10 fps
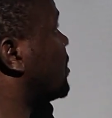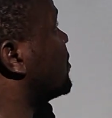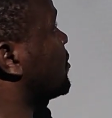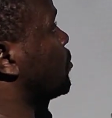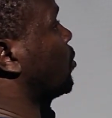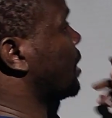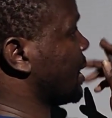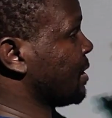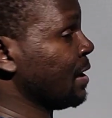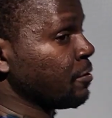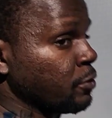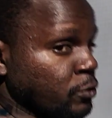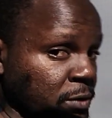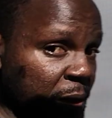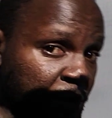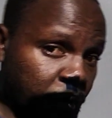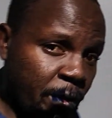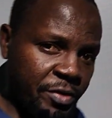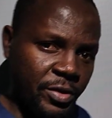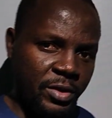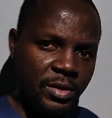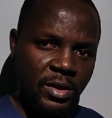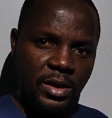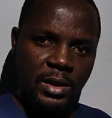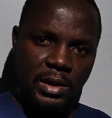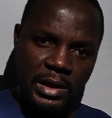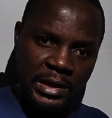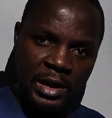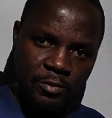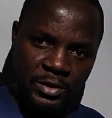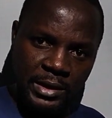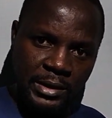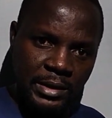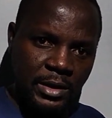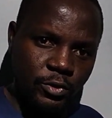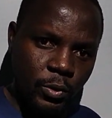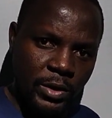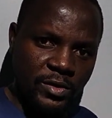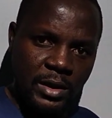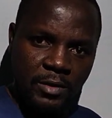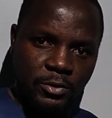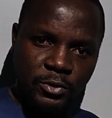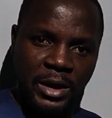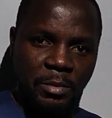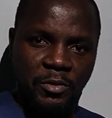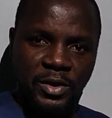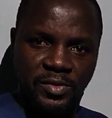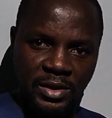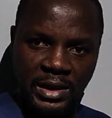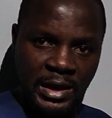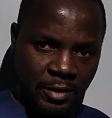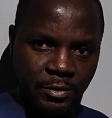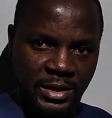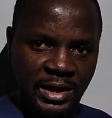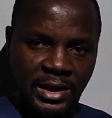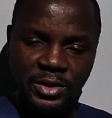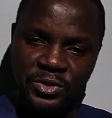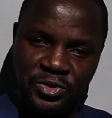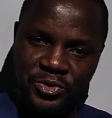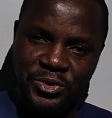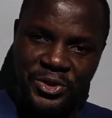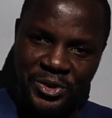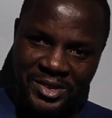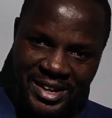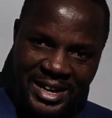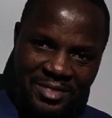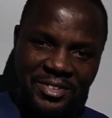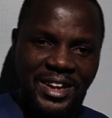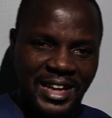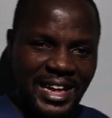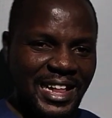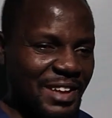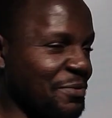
This is more like the level 2 type of question in level 3. So when you see level 2 type of question in level 3, you should not have any